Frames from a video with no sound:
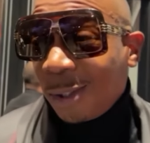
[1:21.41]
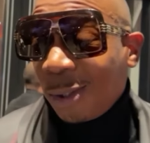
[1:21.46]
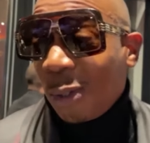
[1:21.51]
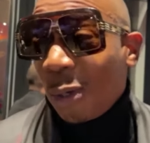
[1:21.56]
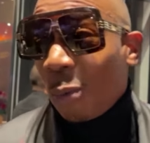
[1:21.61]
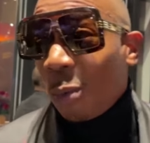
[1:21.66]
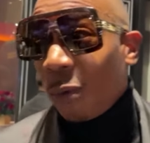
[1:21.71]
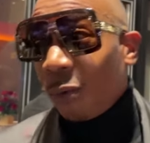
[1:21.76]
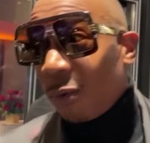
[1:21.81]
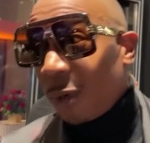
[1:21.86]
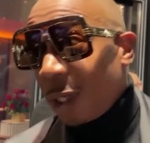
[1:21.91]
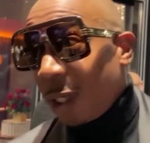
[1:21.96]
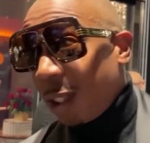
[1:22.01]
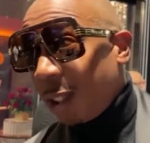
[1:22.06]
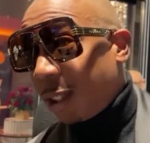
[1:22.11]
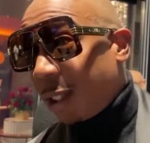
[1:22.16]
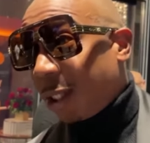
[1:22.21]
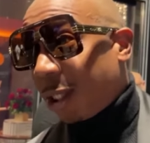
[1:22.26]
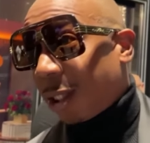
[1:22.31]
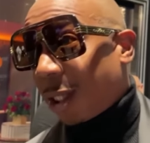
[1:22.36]
You know, we're really
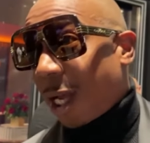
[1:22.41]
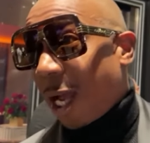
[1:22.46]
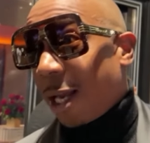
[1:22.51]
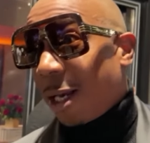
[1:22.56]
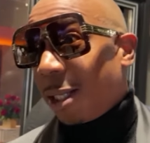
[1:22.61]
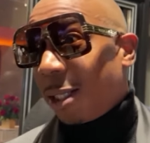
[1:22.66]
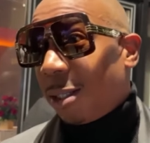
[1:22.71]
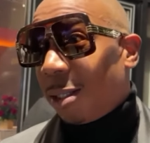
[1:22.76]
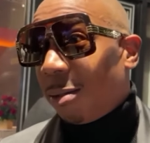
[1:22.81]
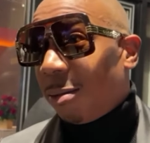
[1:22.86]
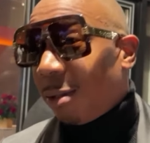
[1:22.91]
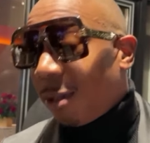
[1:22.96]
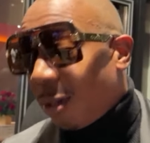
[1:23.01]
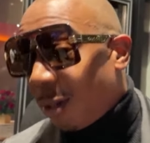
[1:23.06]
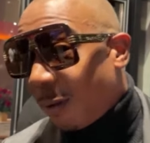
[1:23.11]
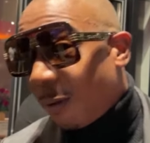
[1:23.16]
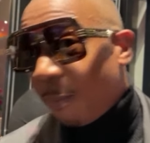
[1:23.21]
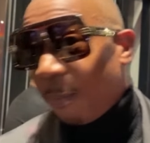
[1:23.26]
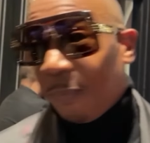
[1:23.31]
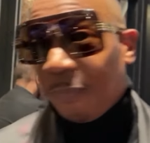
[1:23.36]
just kind of
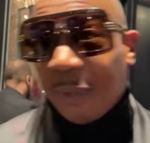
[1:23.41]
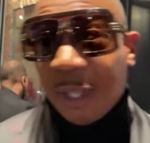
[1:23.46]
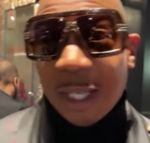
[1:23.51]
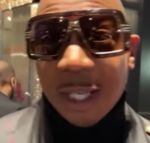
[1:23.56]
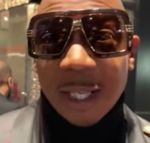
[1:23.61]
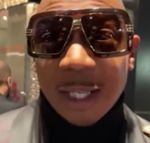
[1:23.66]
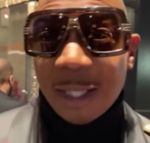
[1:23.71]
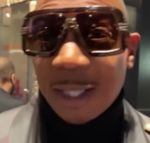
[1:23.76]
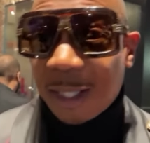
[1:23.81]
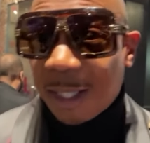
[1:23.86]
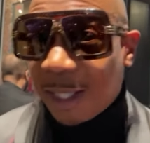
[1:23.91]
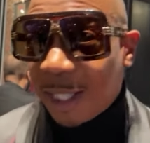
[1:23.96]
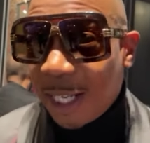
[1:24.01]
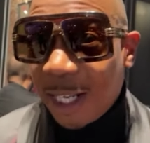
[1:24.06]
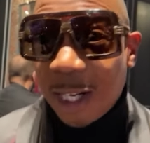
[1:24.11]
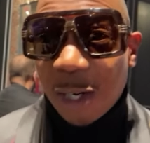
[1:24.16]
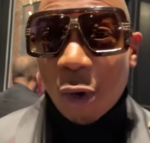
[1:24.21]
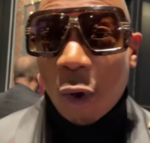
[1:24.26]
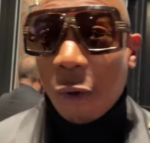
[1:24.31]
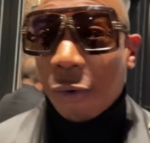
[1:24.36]

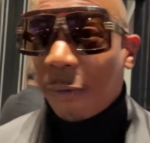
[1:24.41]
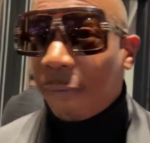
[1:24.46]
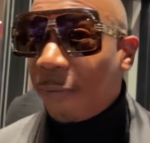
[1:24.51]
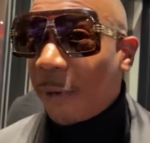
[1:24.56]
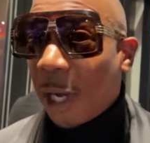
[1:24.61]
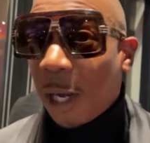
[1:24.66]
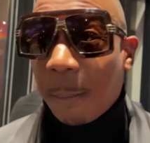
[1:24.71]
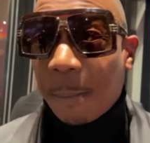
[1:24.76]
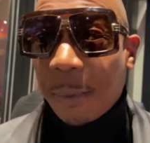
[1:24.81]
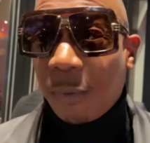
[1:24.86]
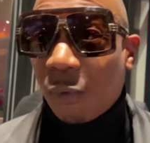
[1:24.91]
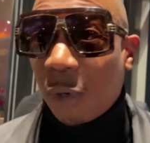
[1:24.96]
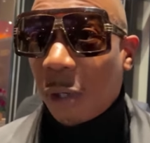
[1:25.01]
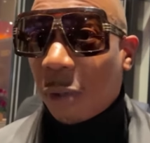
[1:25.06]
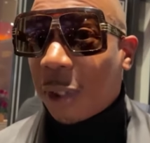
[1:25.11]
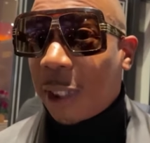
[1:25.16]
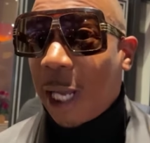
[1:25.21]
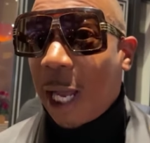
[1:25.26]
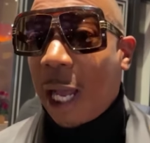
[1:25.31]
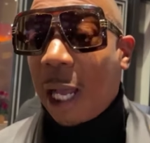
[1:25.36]
seeing it all develop in
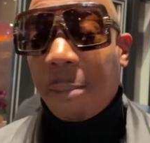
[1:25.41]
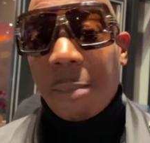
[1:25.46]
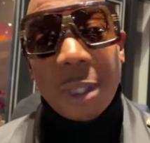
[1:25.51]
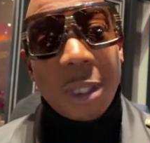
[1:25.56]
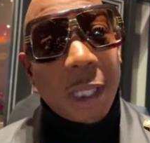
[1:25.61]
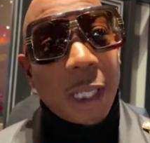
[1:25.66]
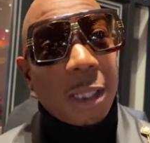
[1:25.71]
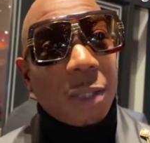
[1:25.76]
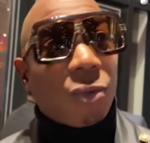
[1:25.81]
real time and,